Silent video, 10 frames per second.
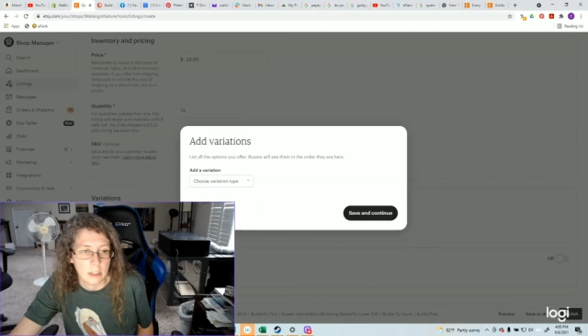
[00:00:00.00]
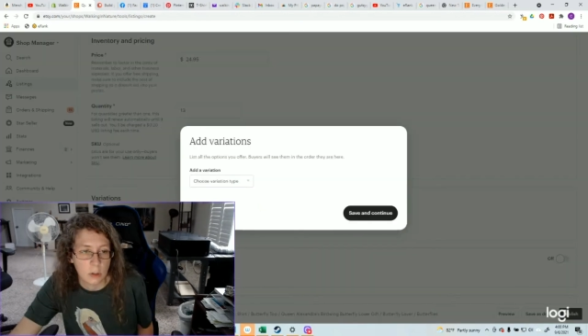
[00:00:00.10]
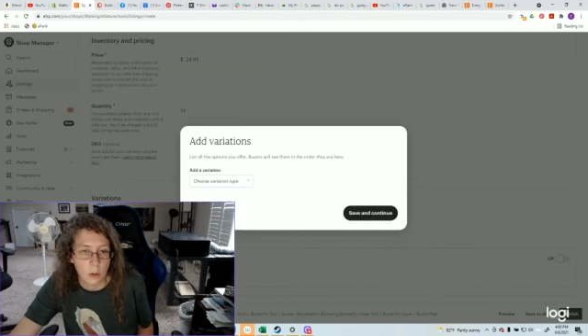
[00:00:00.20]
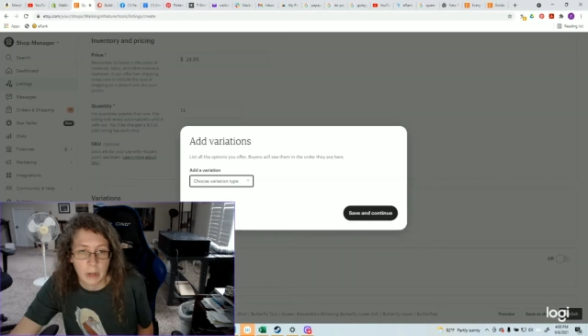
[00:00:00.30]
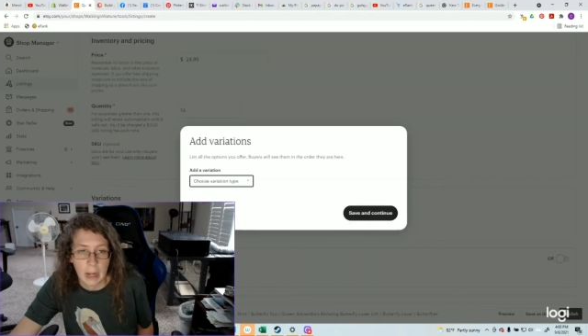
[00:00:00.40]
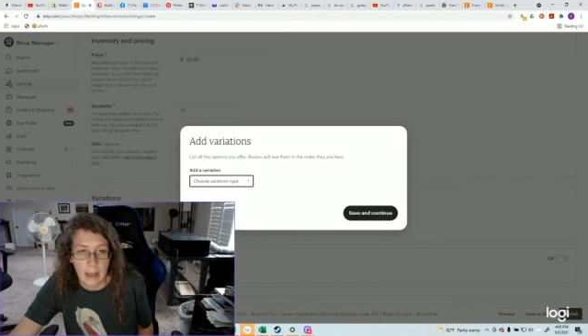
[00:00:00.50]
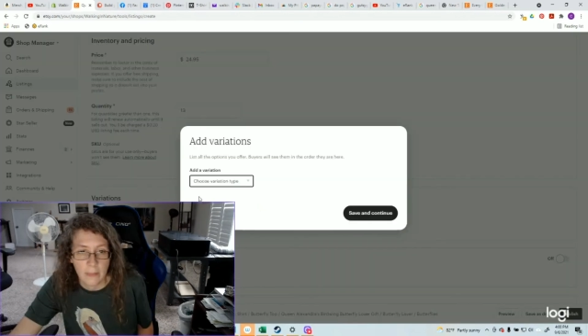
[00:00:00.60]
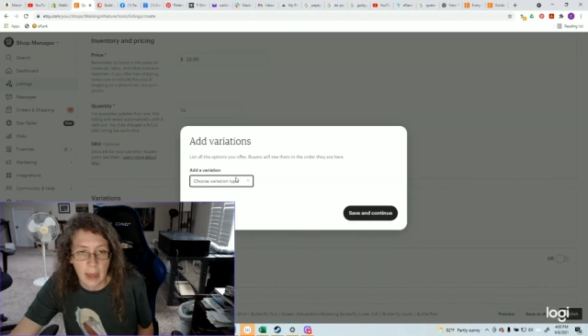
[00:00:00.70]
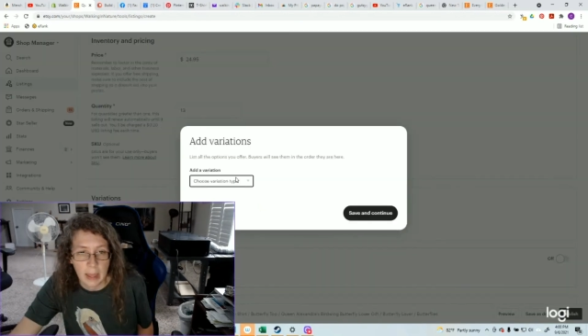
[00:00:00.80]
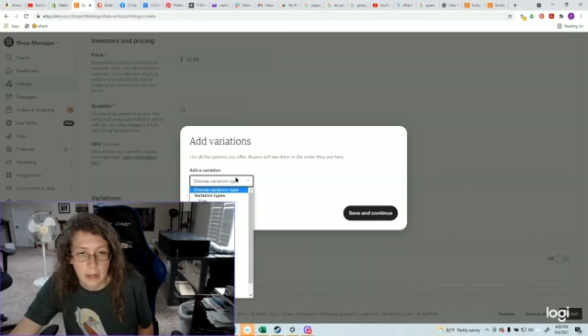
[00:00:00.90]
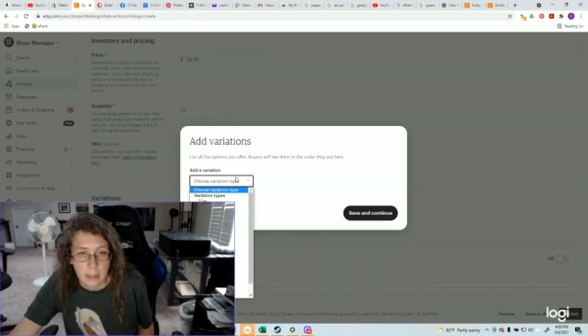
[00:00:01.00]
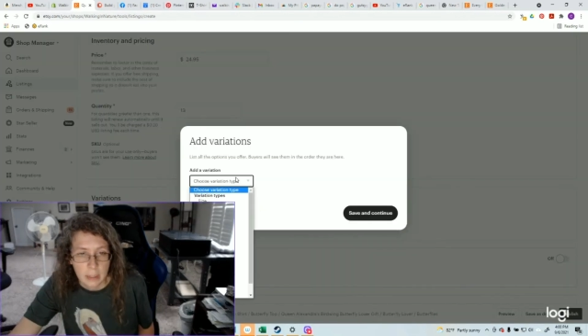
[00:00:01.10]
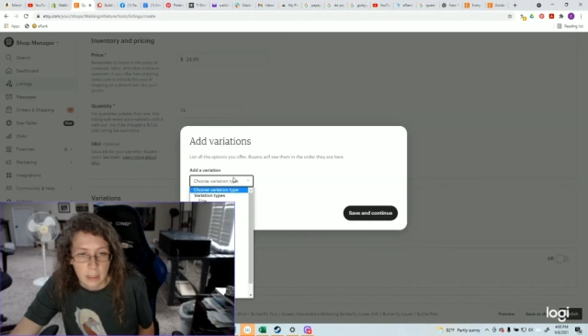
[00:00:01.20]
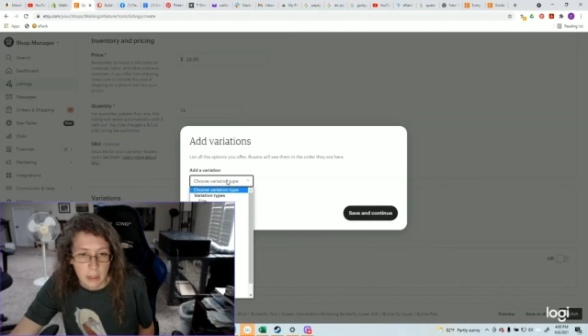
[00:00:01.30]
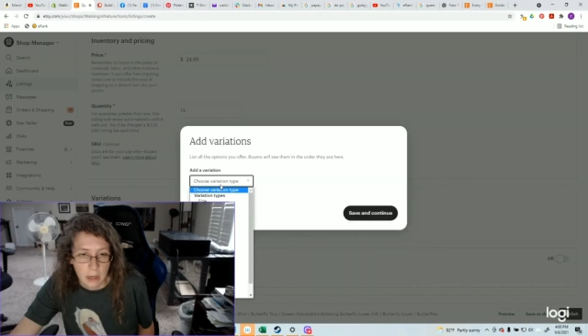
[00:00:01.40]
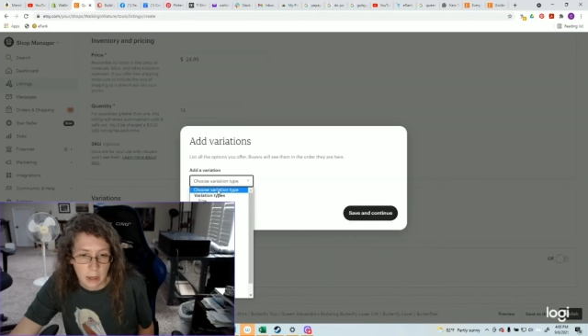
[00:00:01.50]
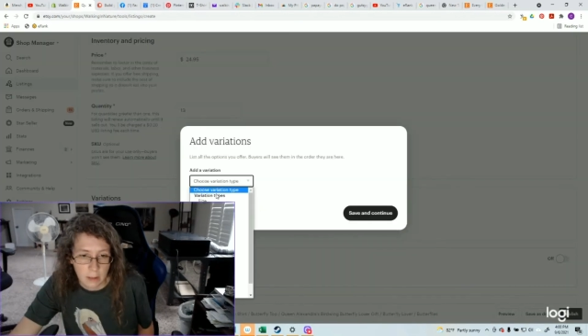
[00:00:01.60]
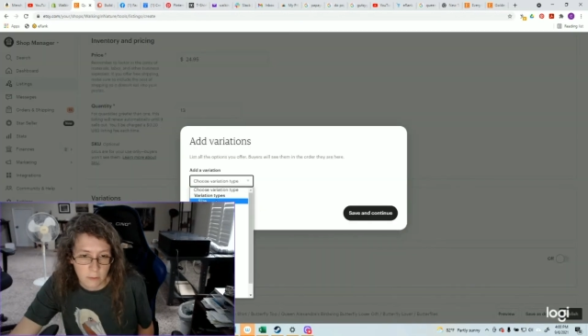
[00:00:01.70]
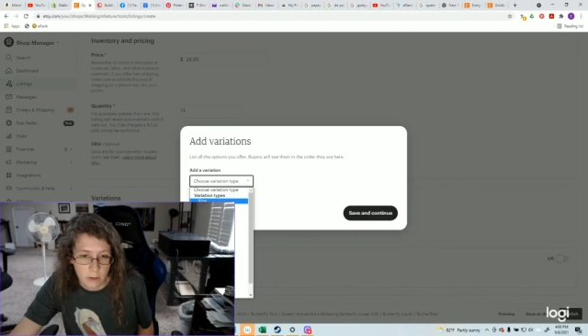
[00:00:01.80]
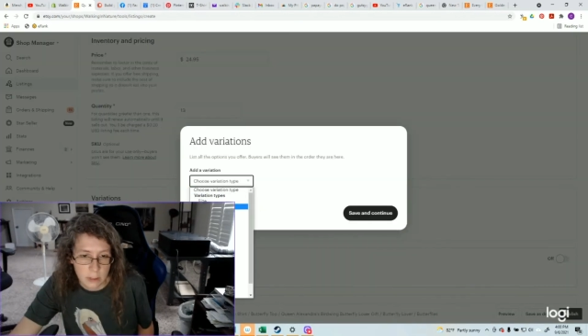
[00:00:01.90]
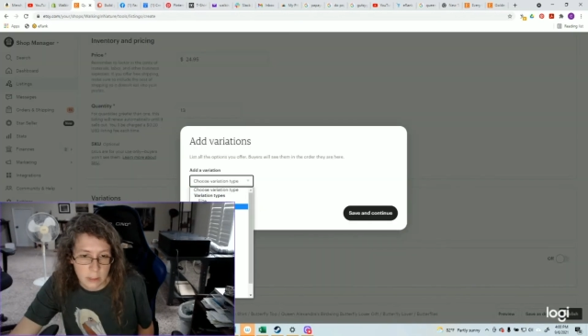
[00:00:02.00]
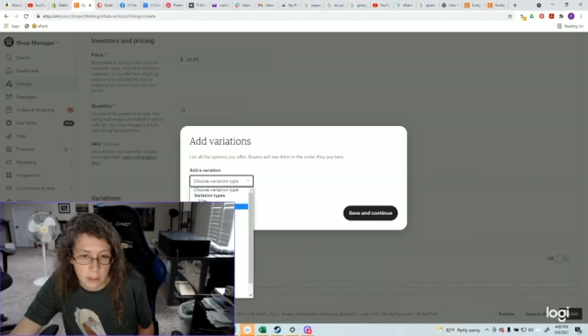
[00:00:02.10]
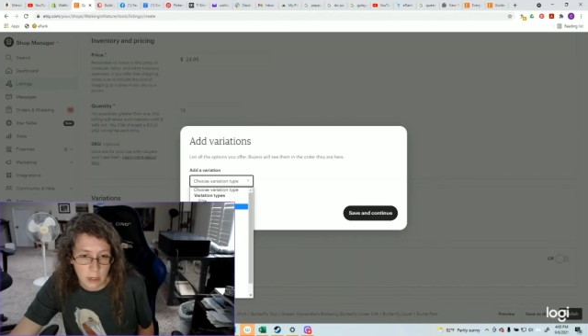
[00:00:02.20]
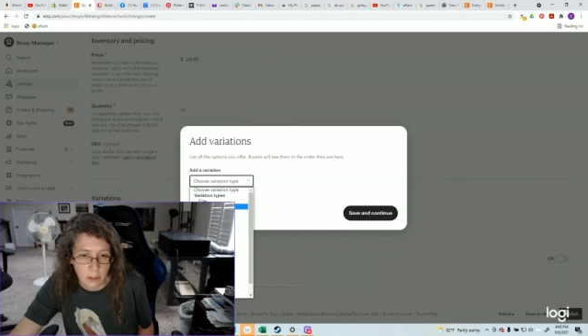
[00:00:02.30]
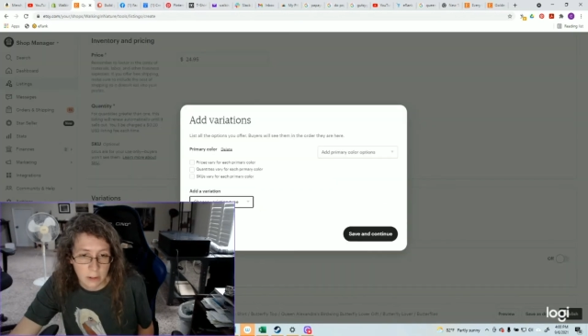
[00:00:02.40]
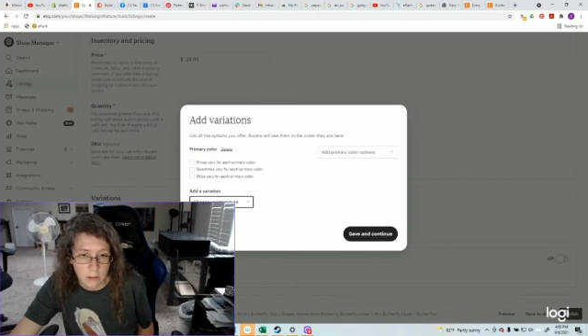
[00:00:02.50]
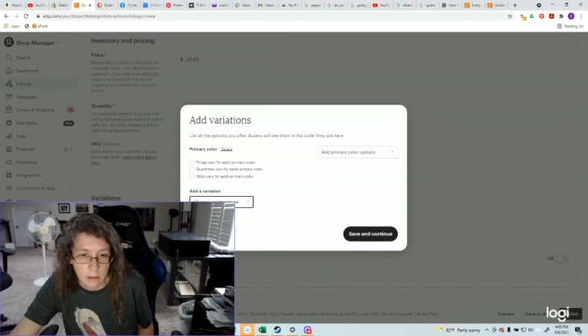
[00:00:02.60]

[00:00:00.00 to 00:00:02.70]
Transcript: so I'm going to add that. The first is color,